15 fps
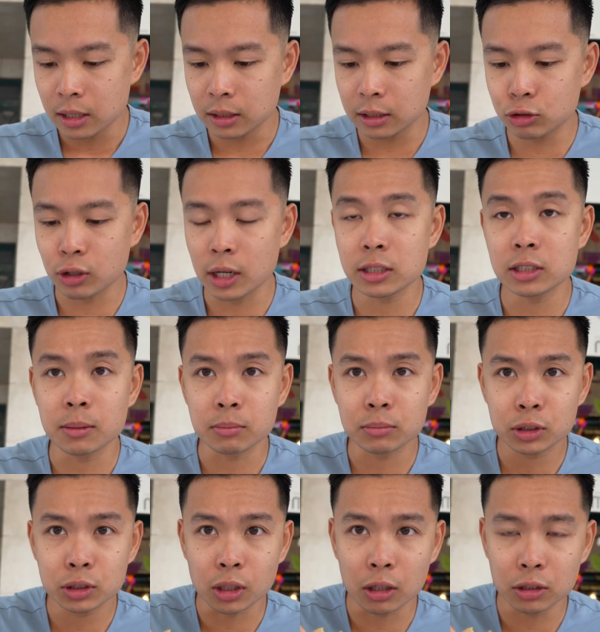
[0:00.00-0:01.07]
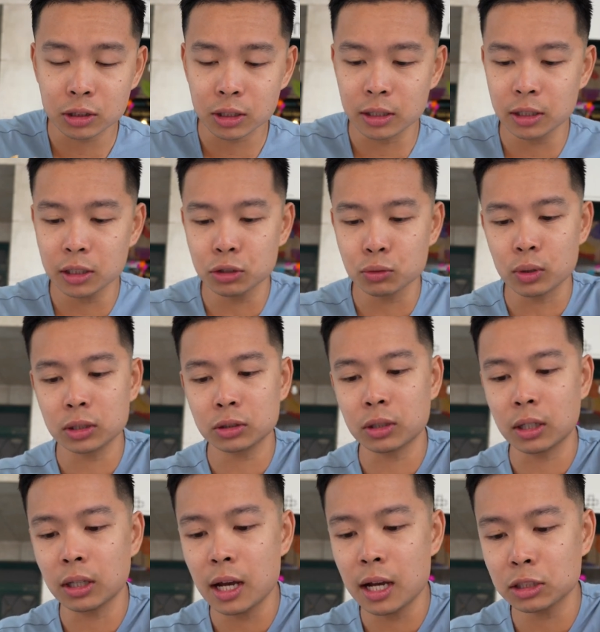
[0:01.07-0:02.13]
Let's try some salsa on this one. So
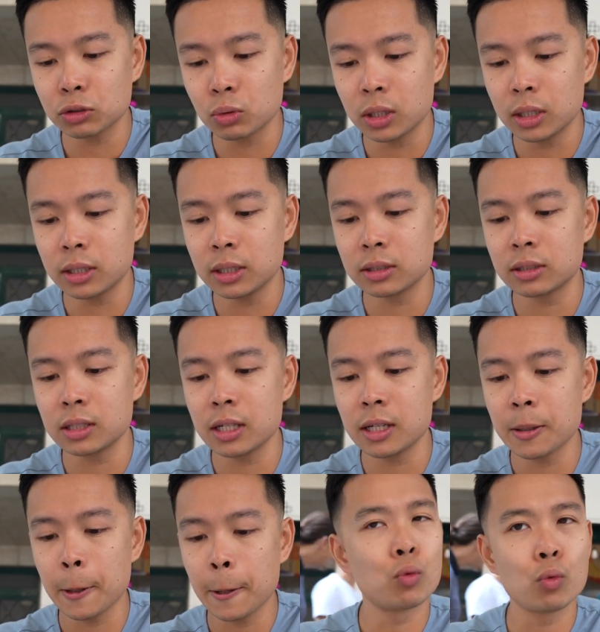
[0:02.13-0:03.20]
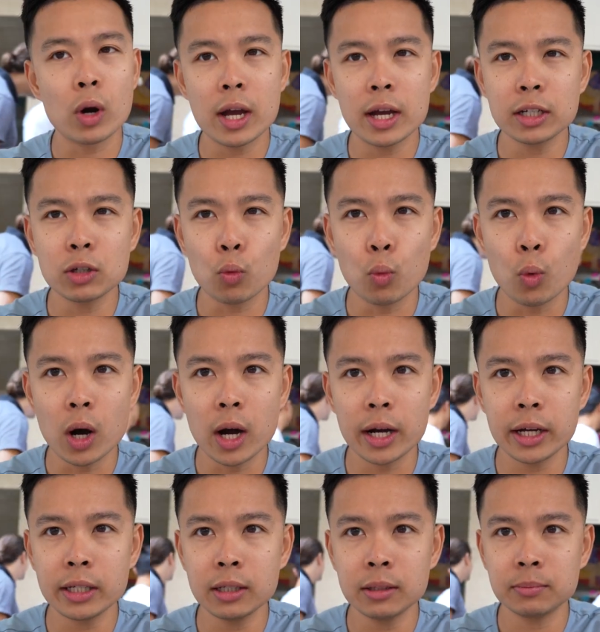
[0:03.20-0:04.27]
our last one is the red
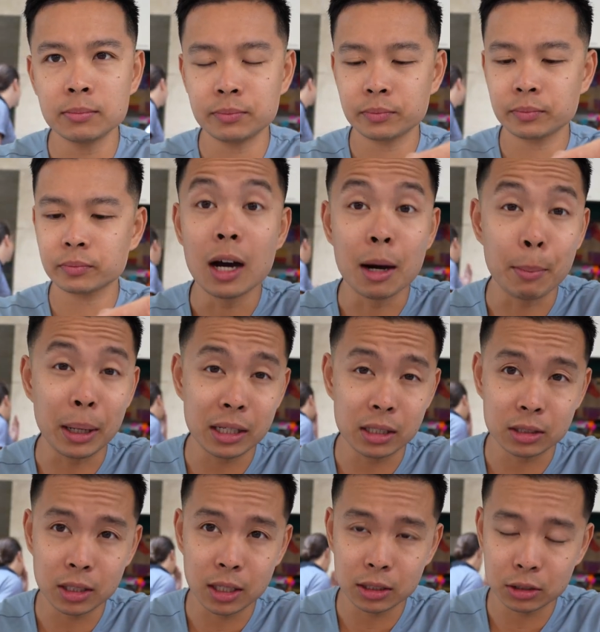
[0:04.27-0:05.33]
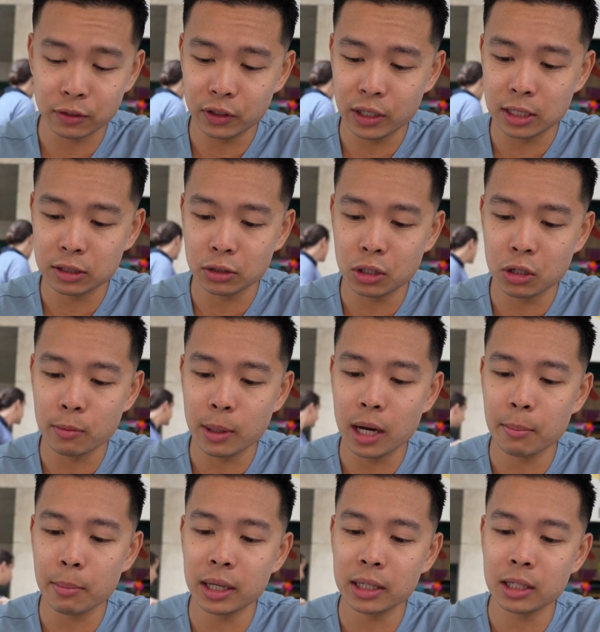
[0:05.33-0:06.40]
wine Jamaica sauce. If you guys don't know about
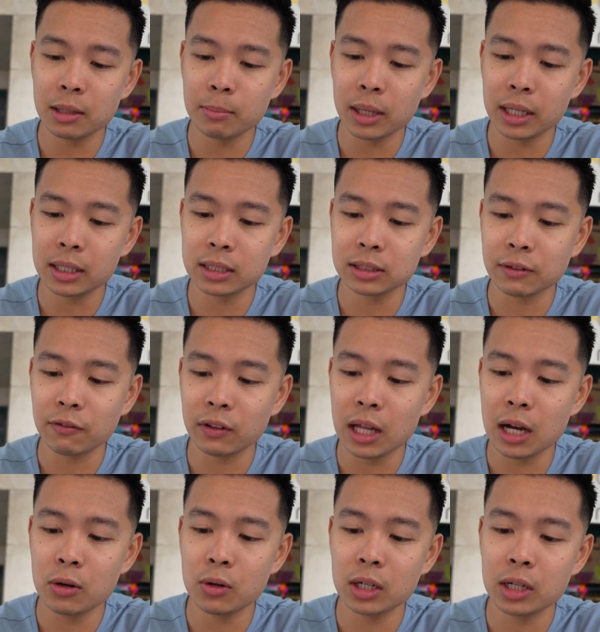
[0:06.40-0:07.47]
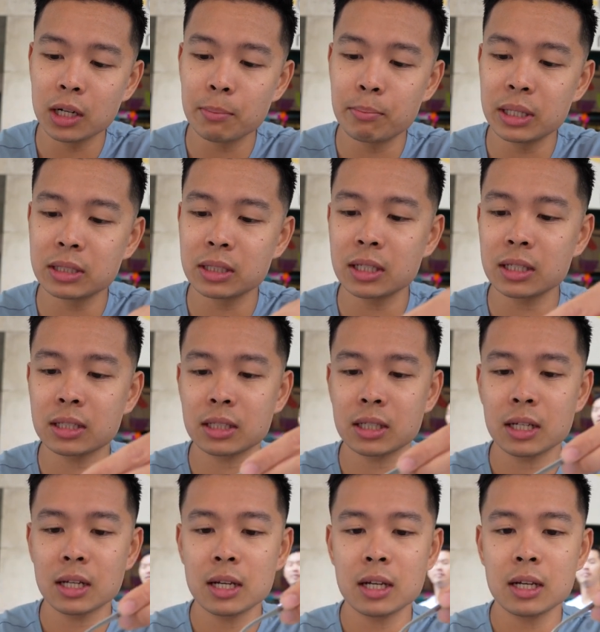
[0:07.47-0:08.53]
Jamaica, Jamaica is a flower, hibiscus.
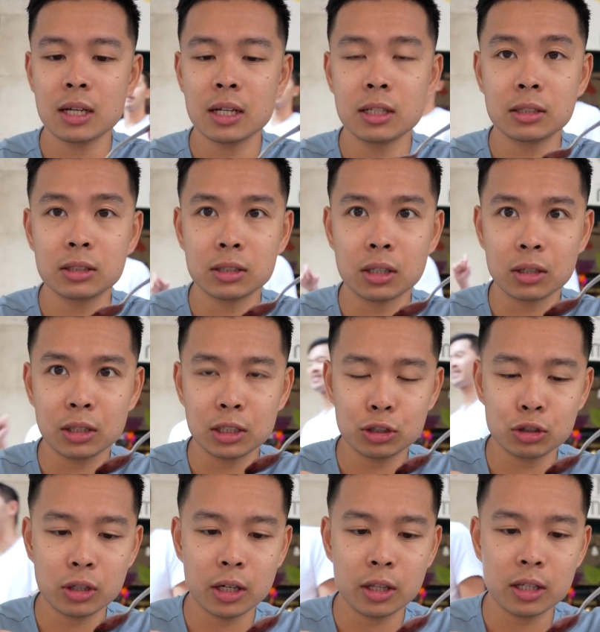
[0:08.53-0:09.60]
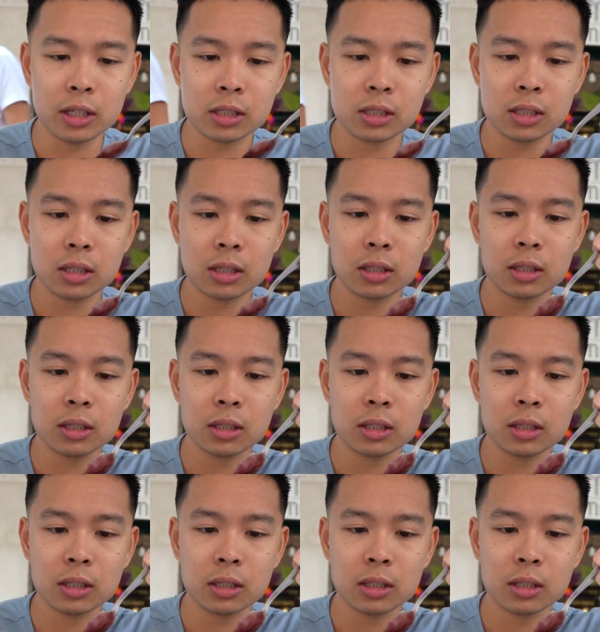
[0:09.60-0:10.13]
So let's try this.